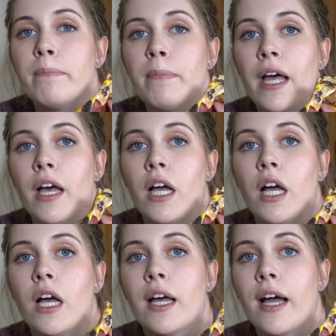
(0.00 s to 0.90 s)
but
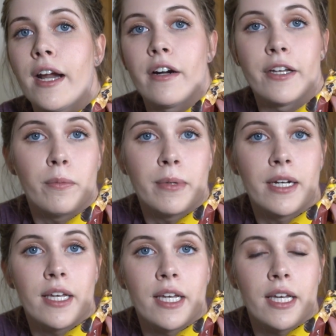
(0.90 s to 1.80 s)
I already opened
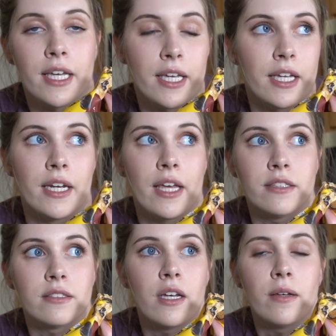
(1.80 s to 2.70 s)
it and ate
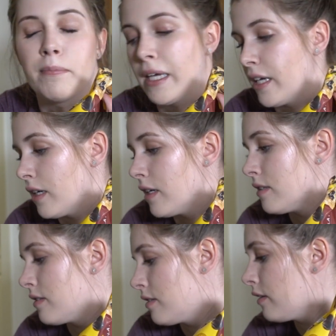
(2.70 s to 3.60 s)
some because,